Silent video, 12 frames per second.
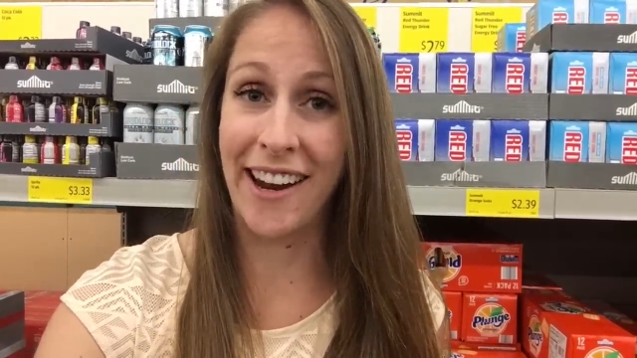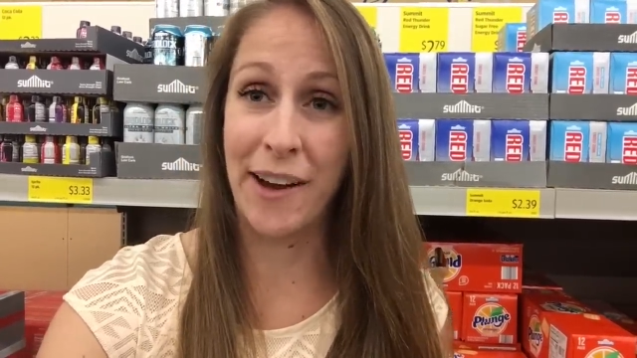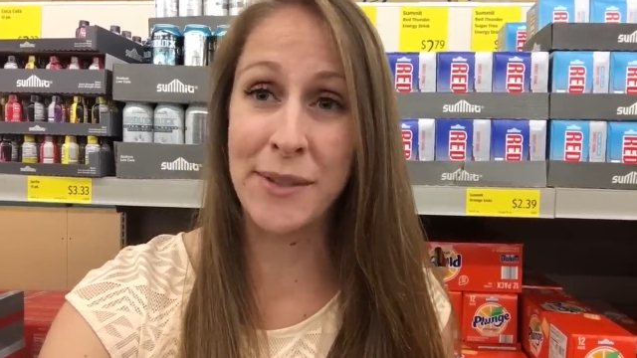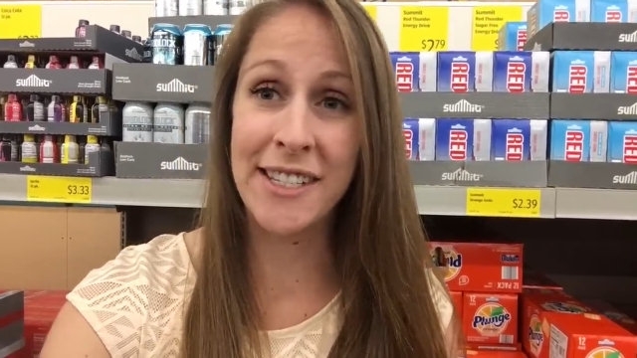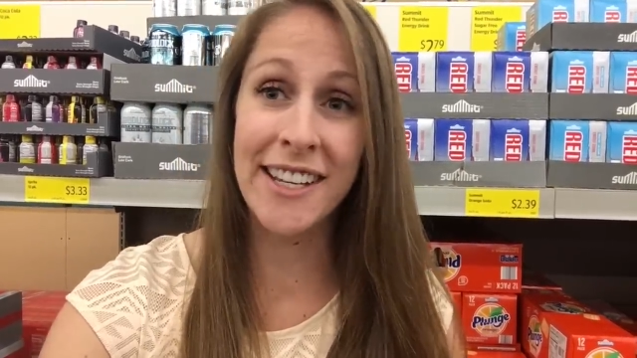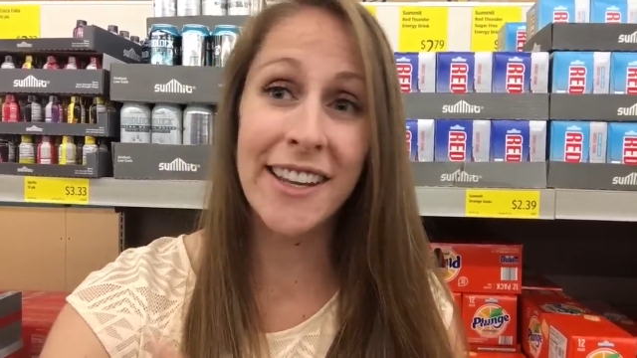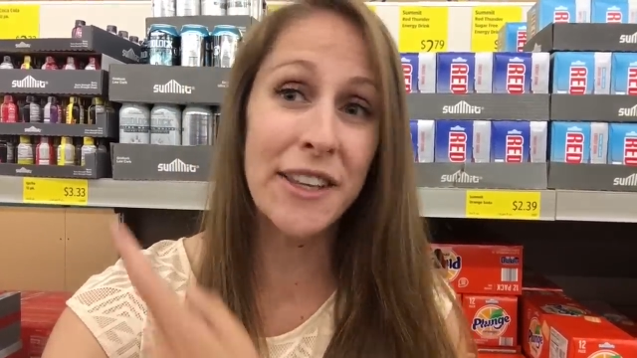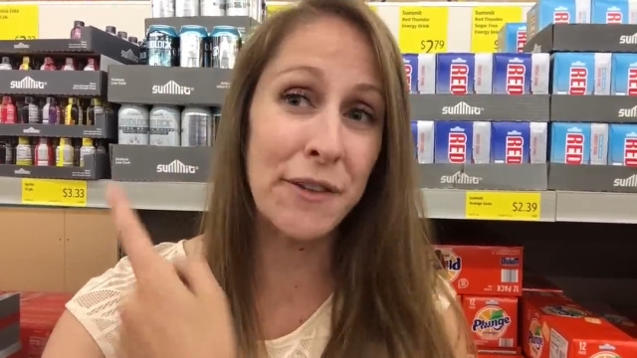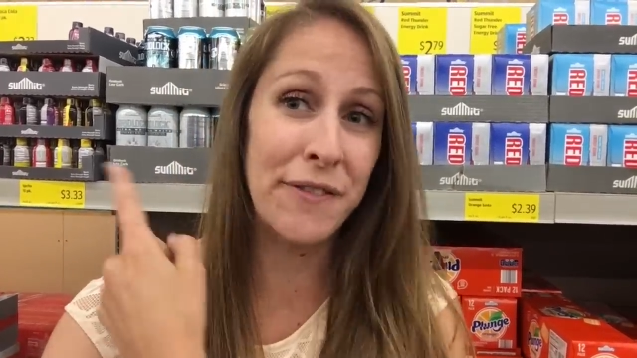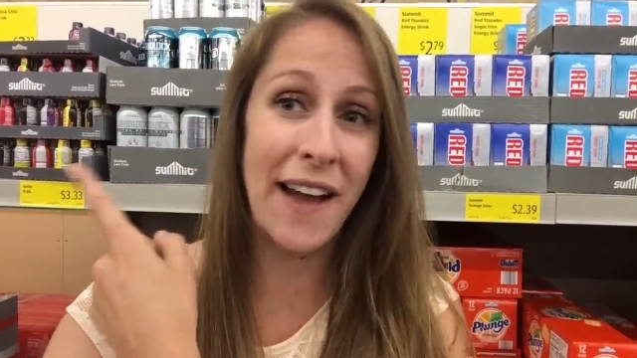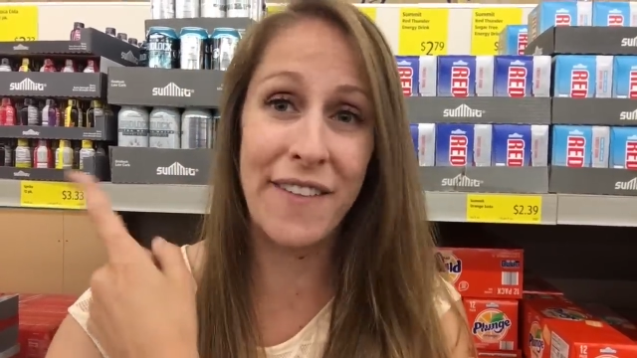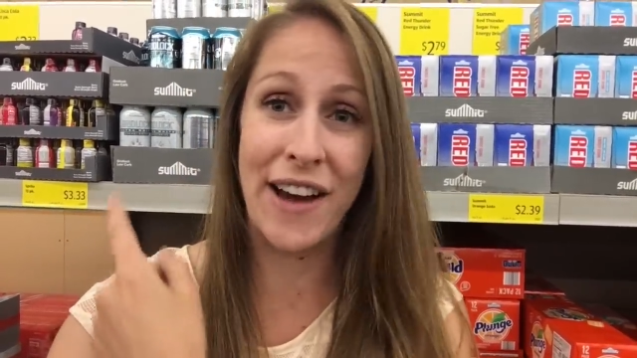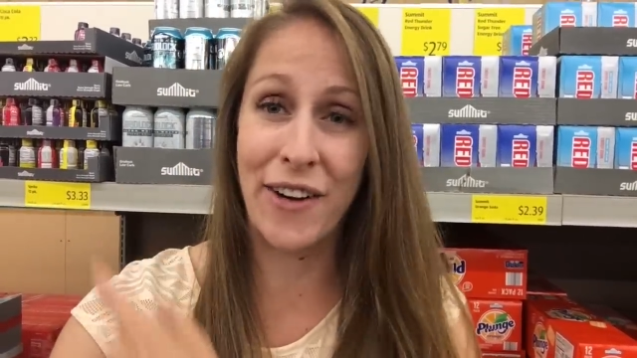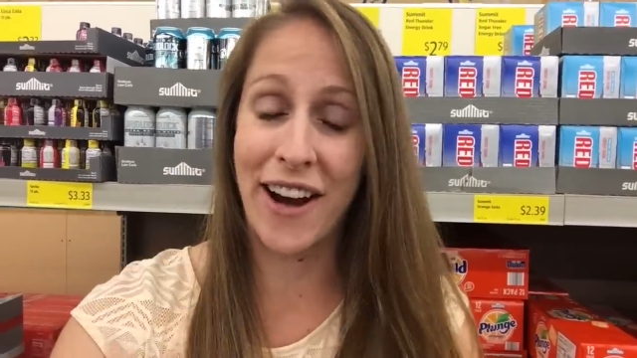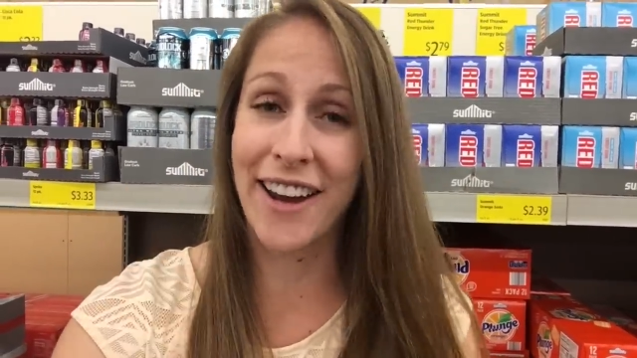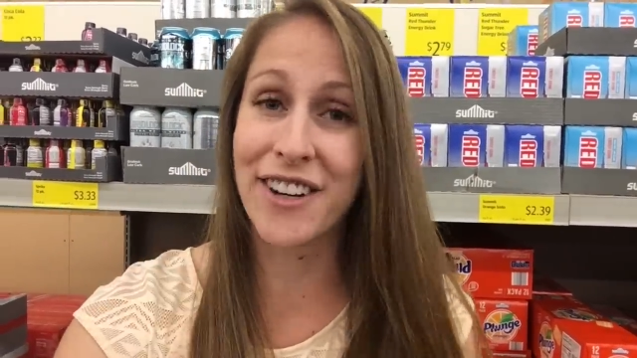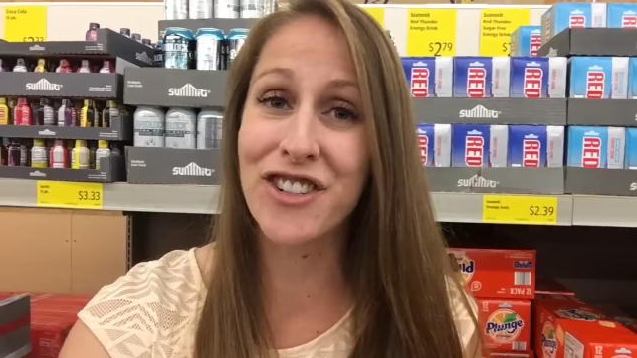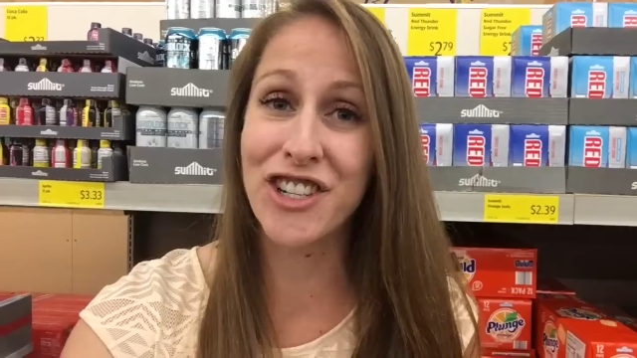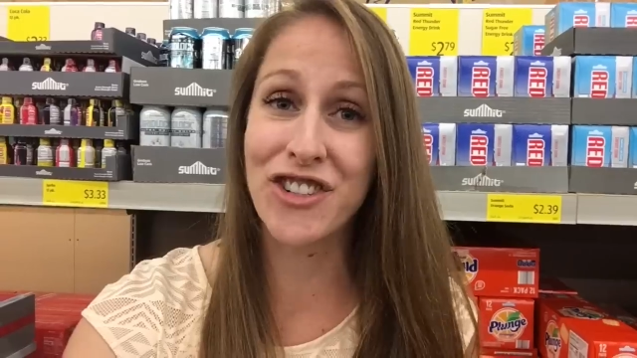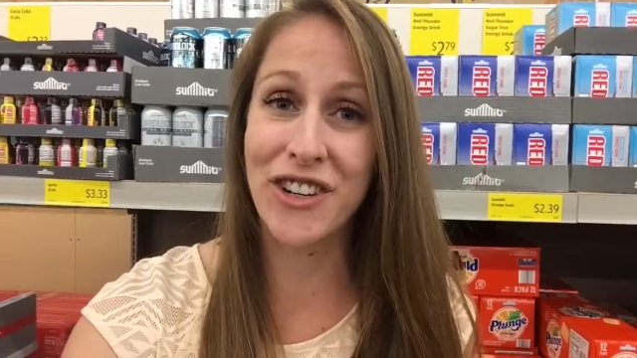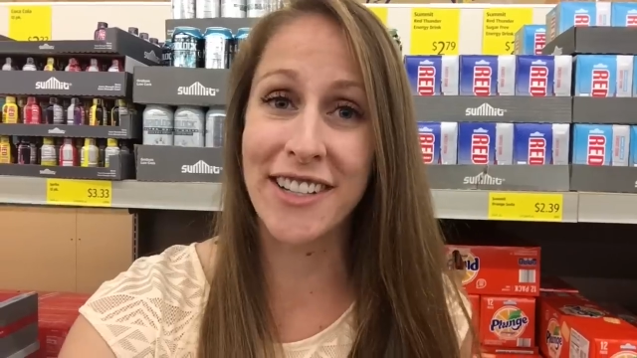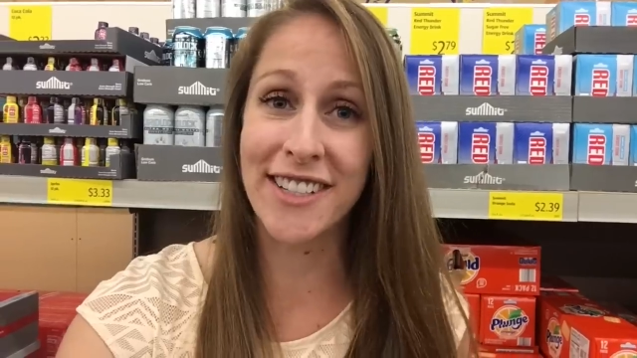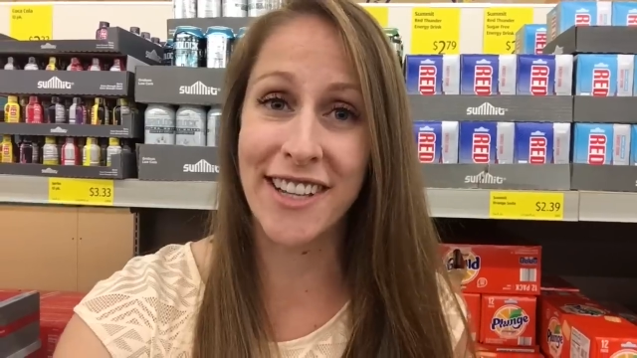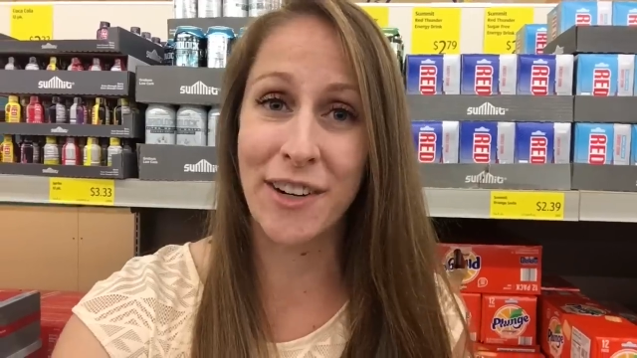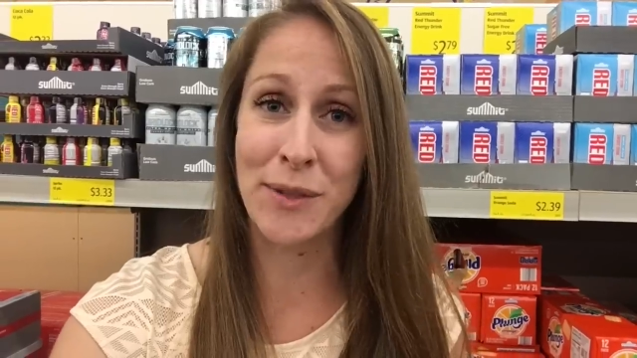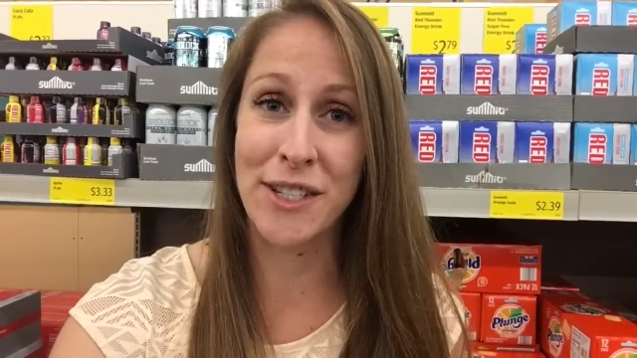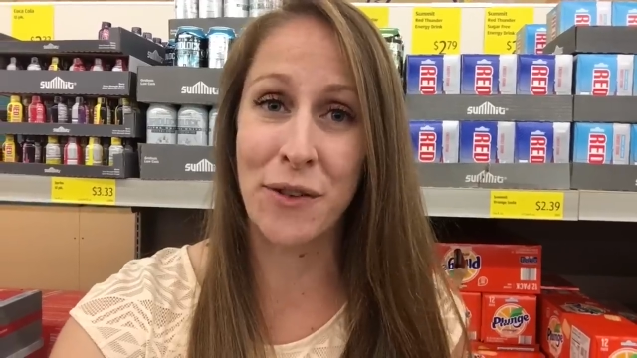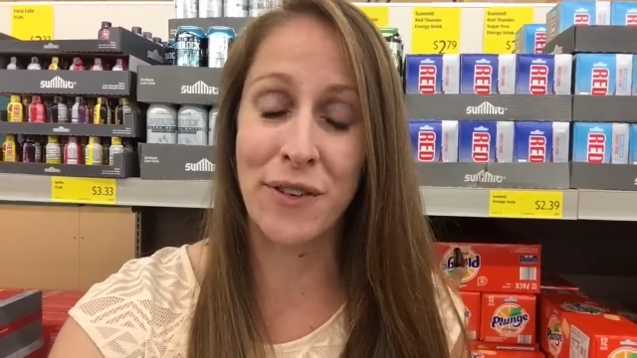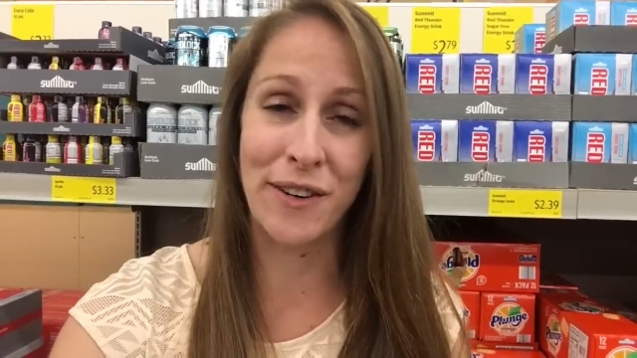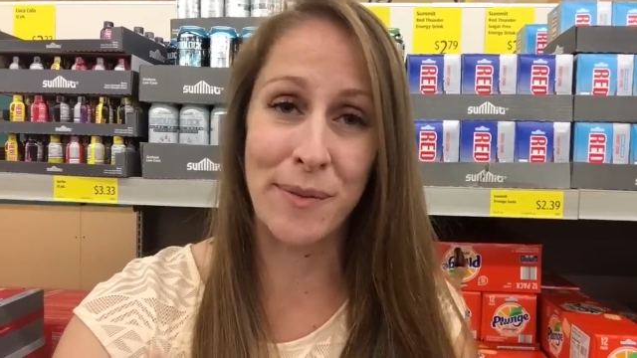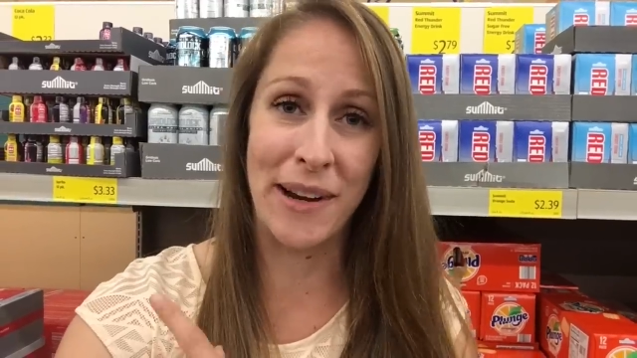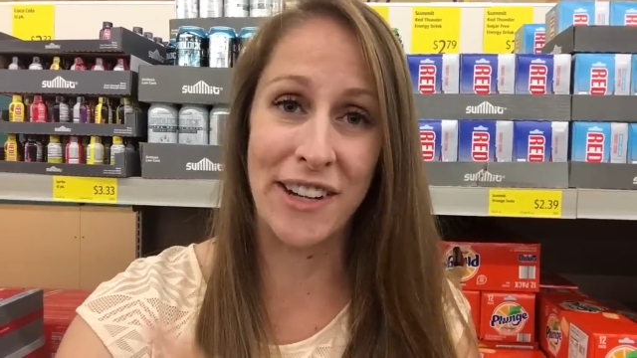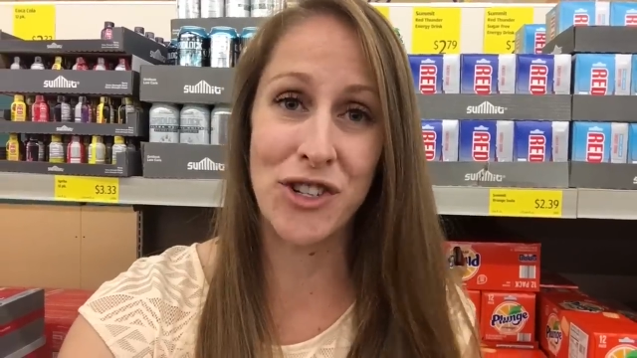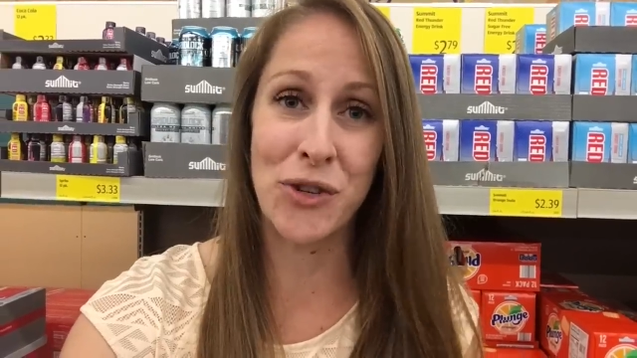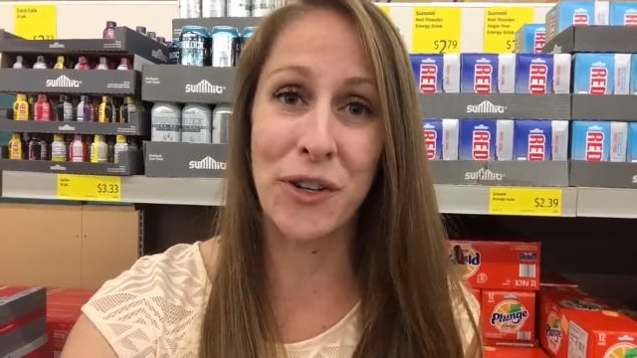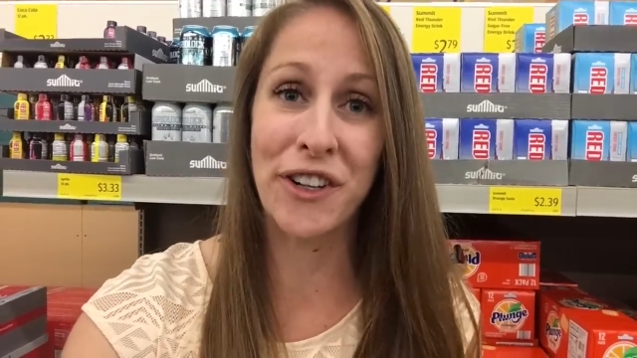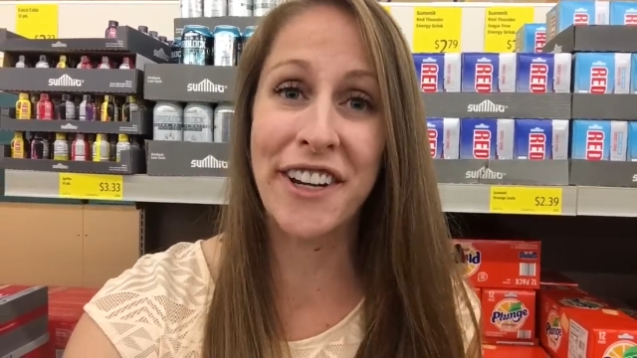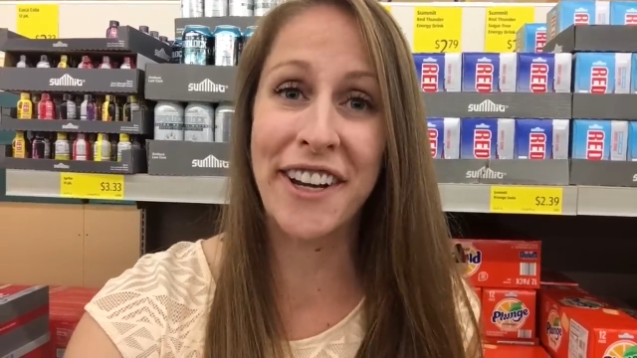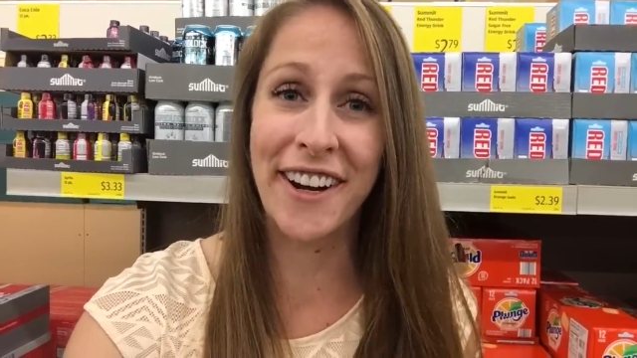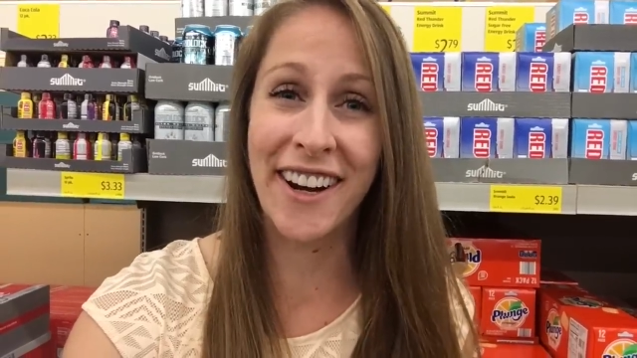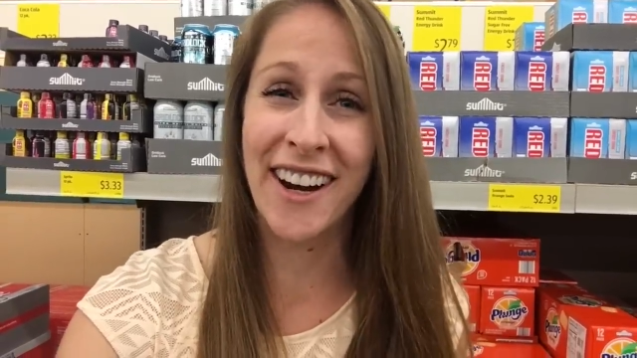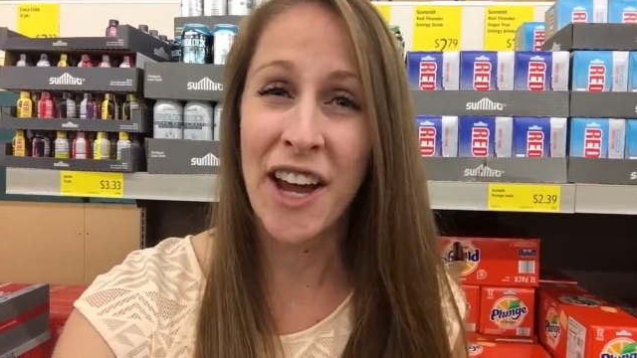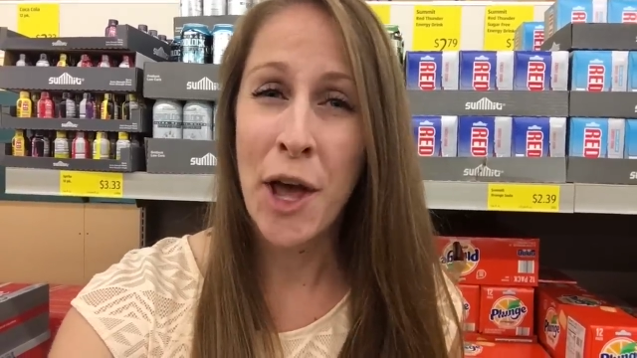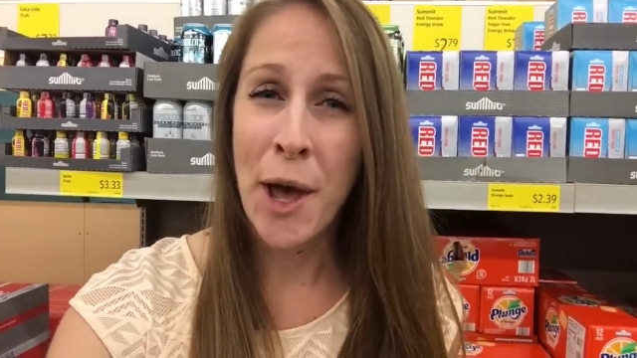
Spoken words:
I would see like the 5-hour energy drinks, like what's over my shoulder here,